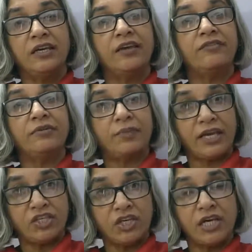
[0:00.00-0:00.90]
given by
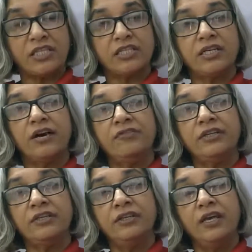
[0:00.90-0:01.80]
Charles
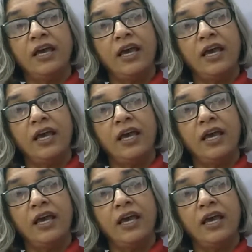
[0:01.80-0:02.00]
Darwin,